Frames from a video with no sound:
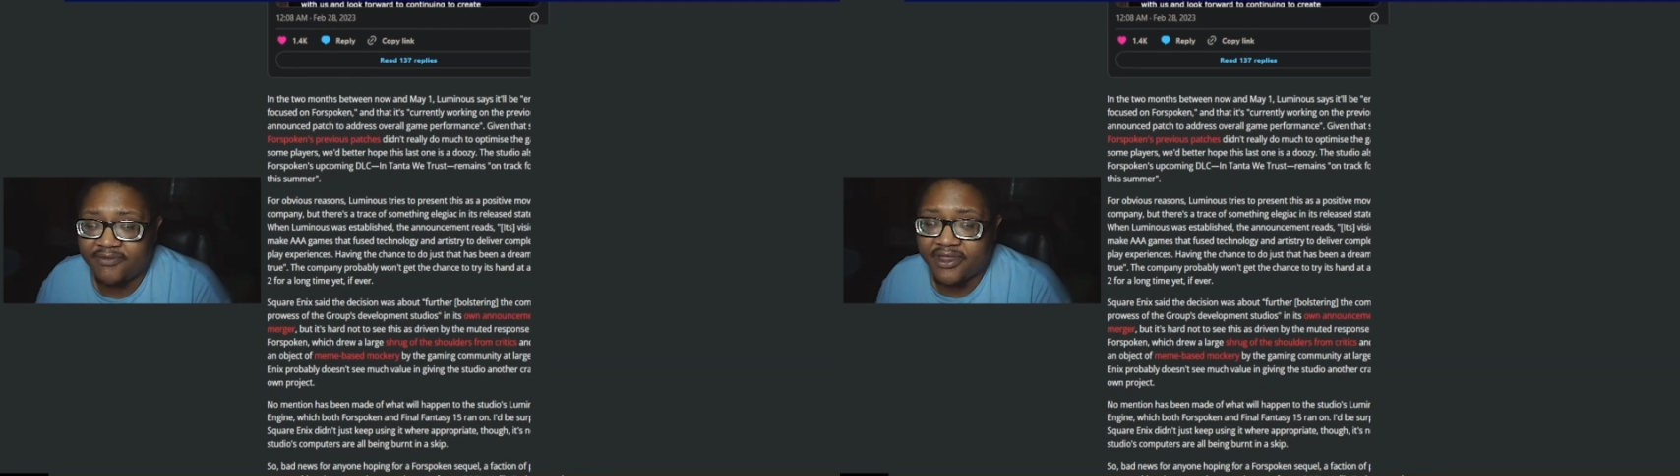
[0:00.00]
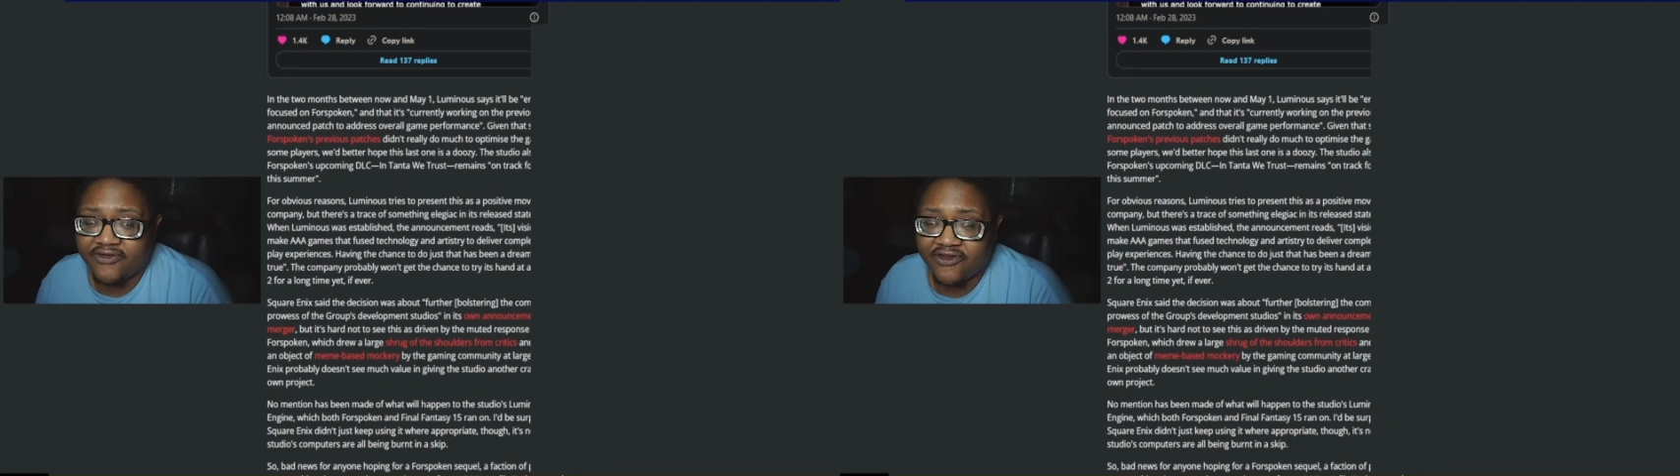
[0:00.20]

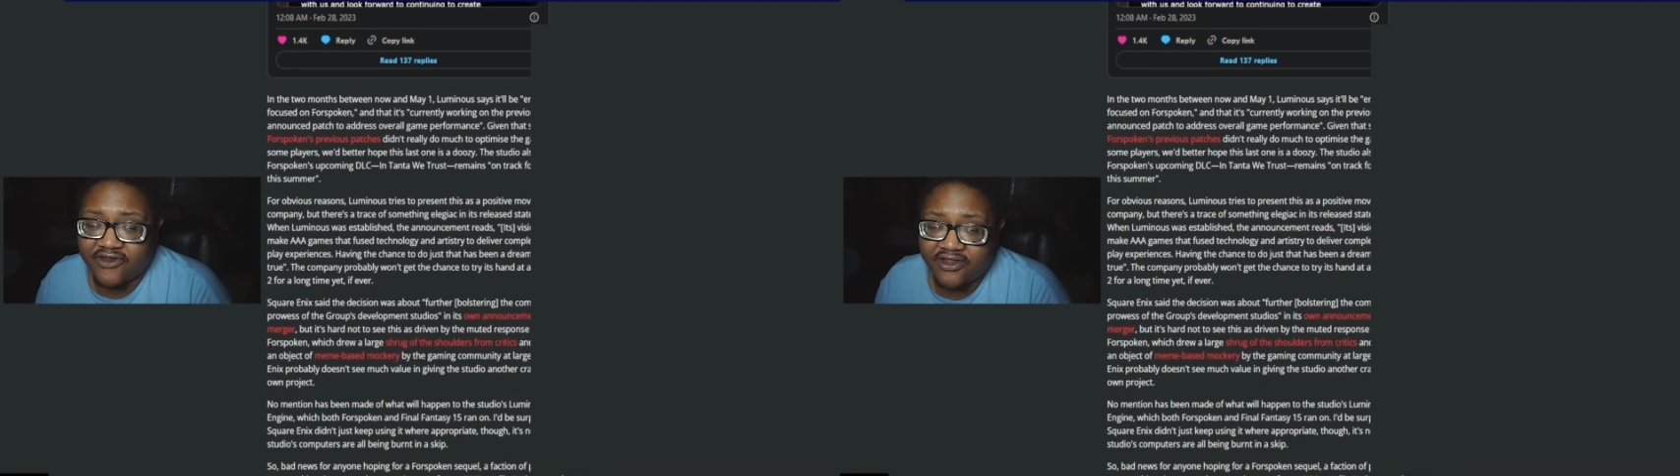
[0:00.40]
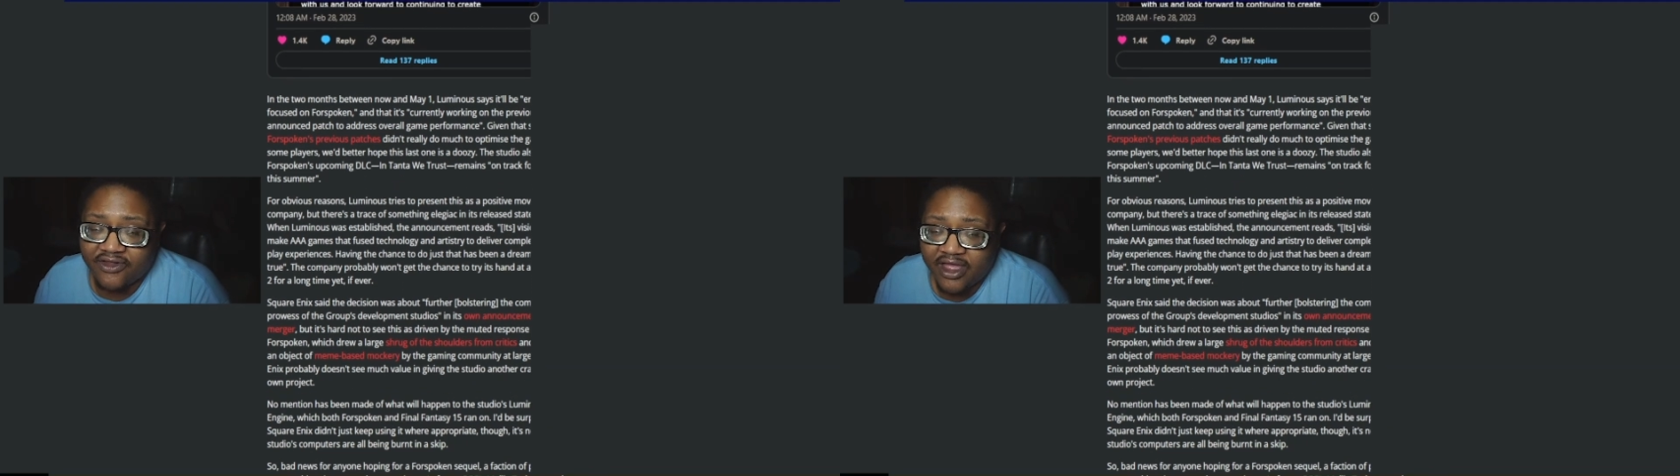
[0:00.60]
It says
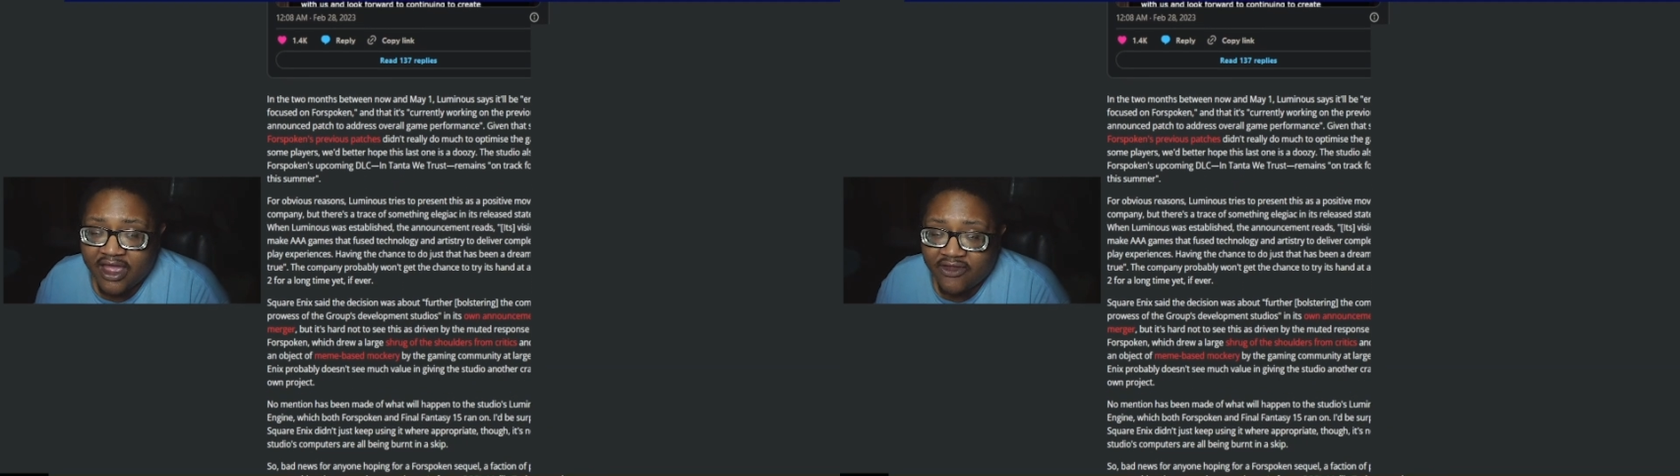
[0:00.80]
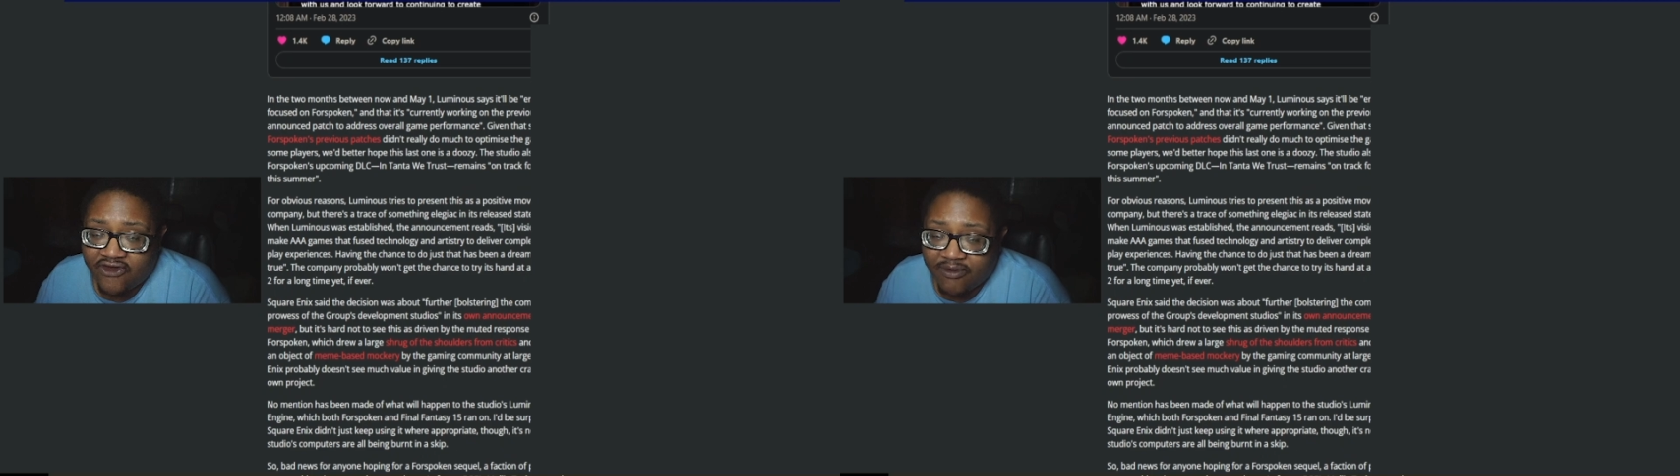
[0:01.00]
in
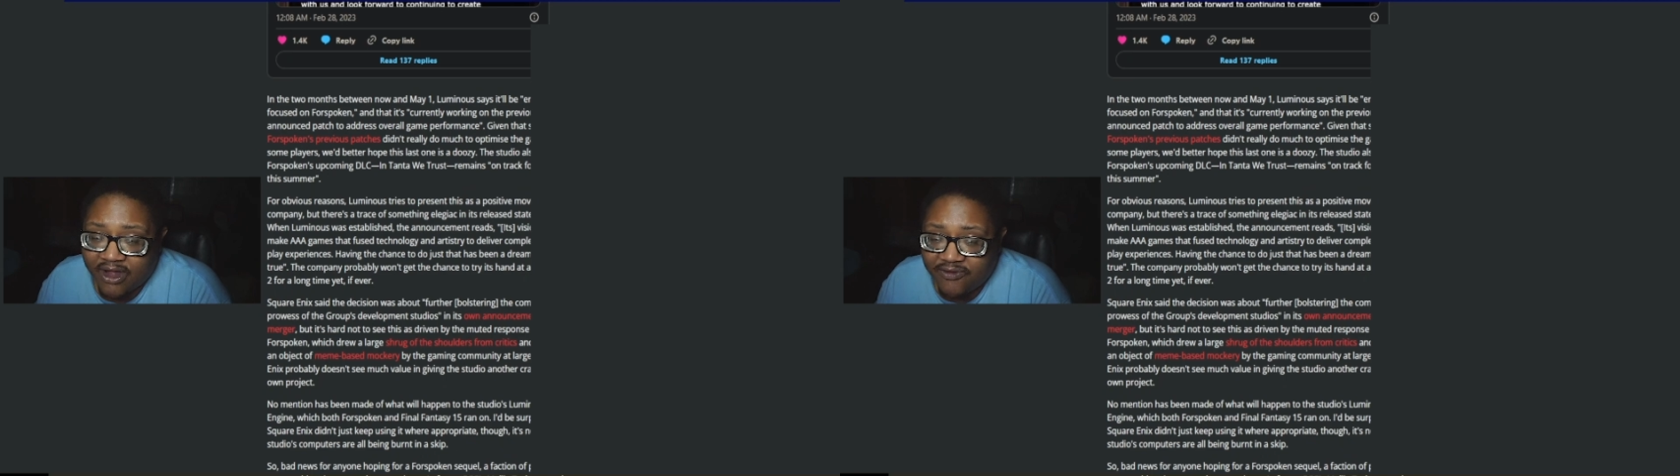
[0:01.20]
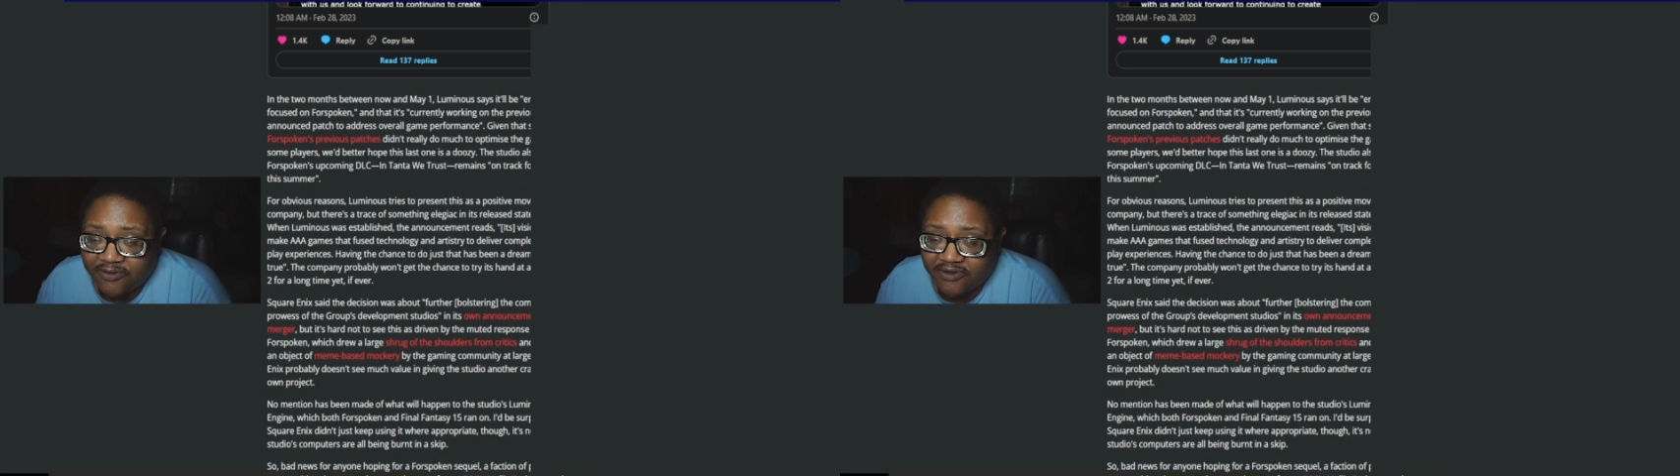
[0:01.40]
2
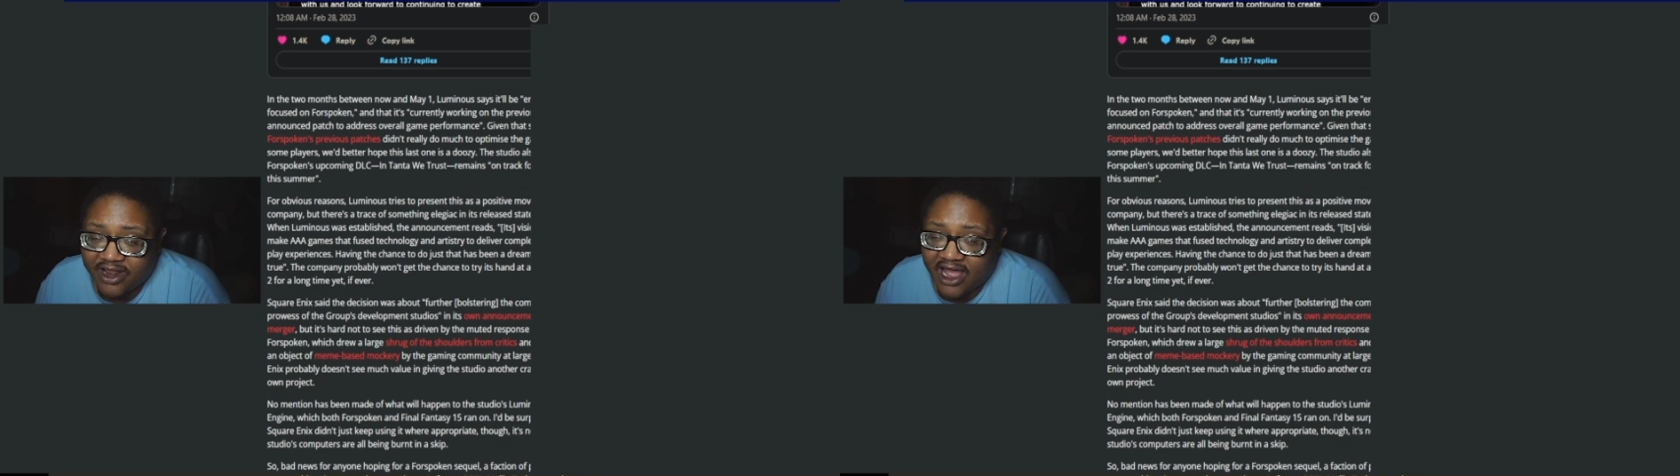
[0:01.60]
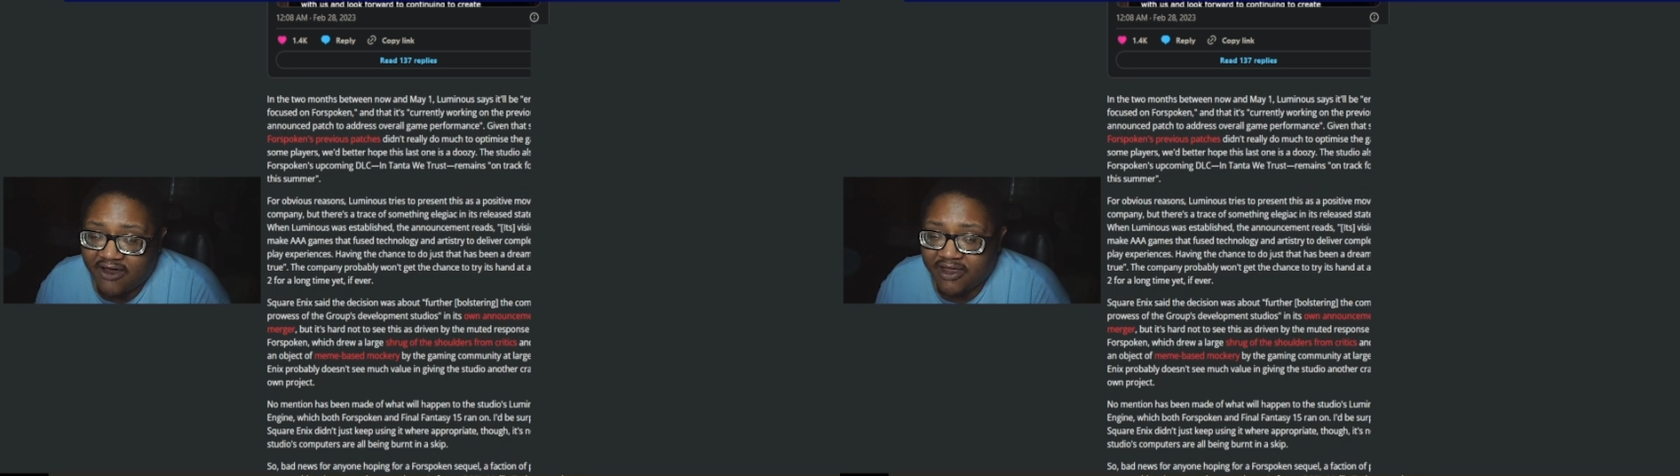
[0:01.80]
months between
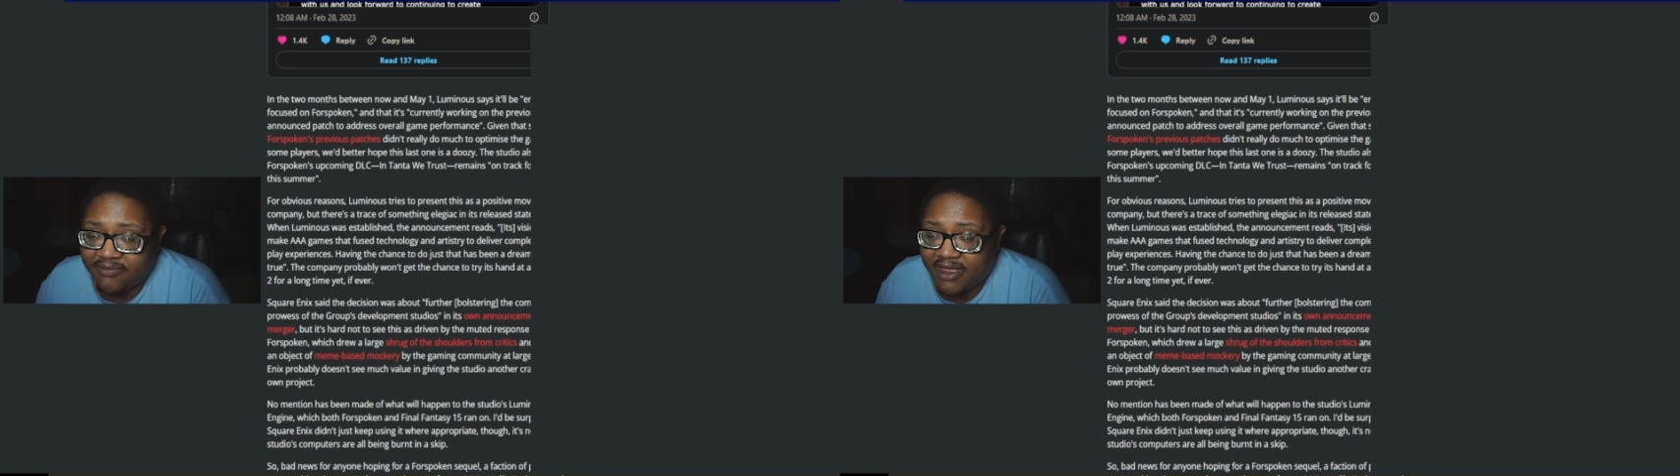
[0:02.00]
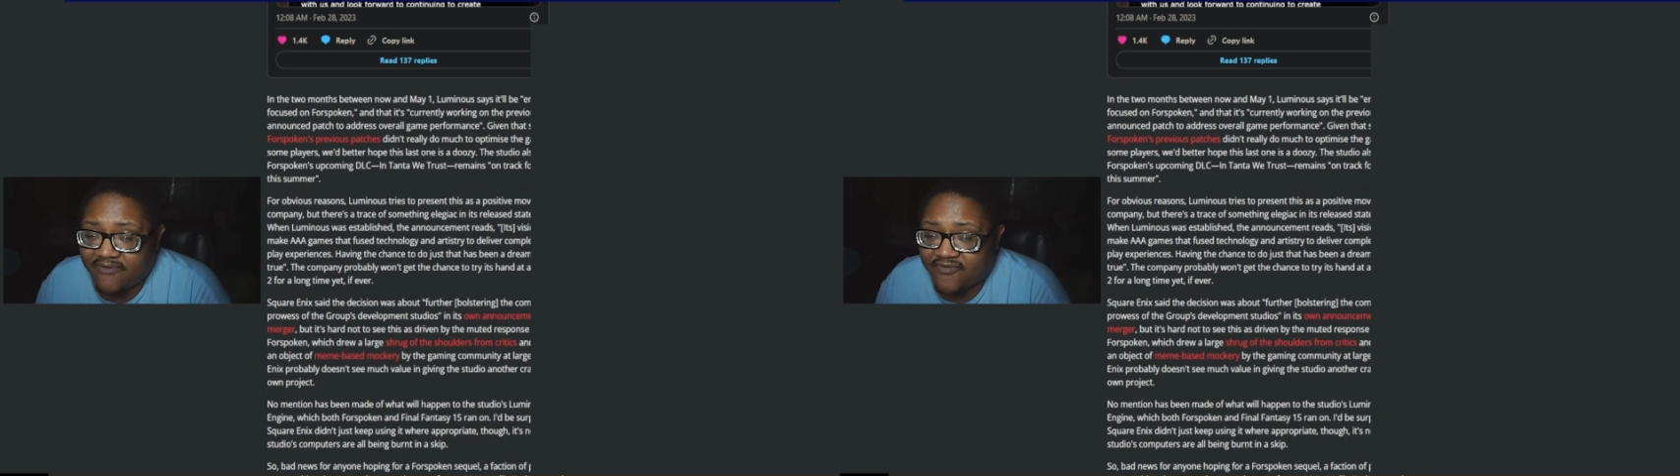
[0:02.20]
now
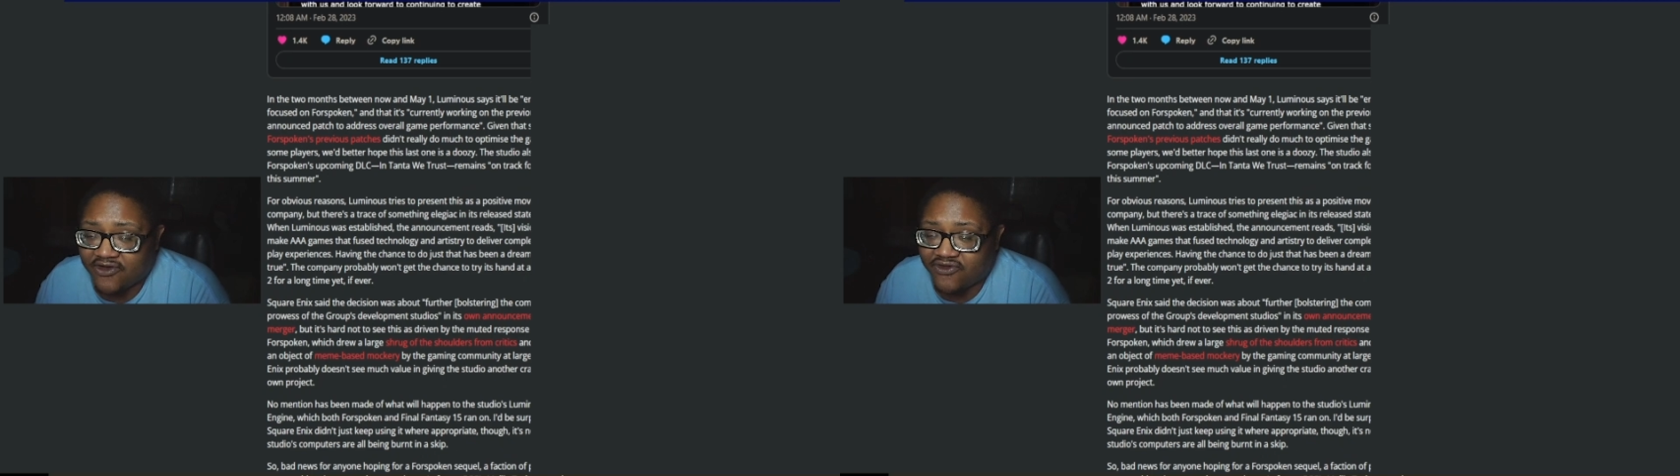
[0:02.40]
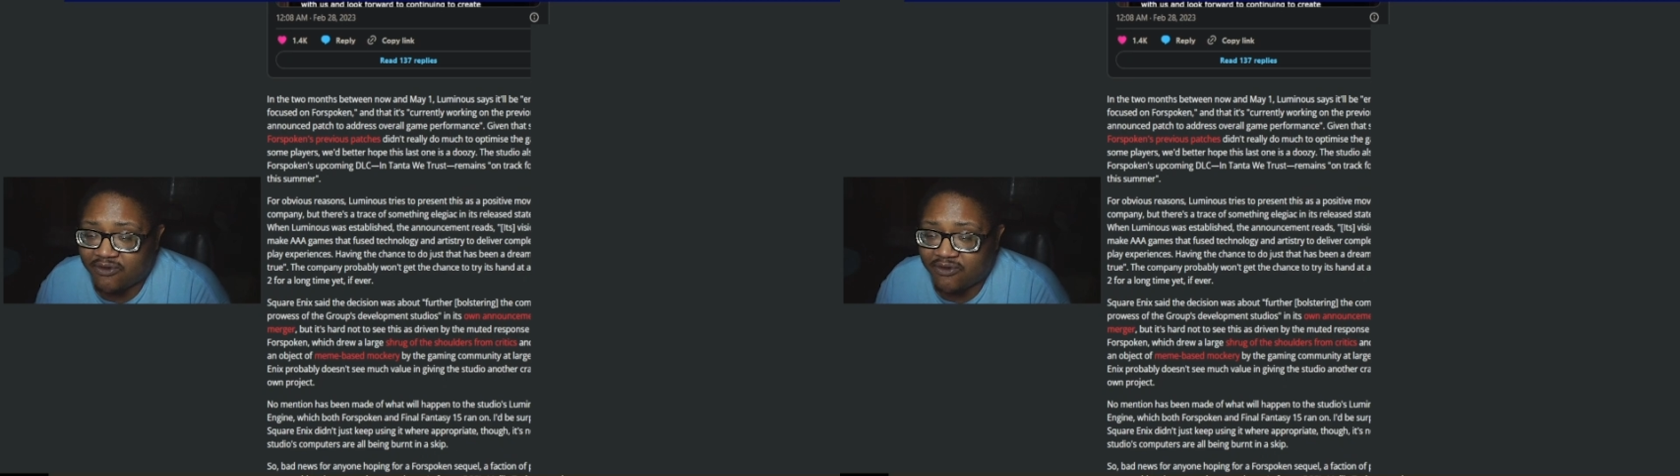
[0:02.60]
and May 1st,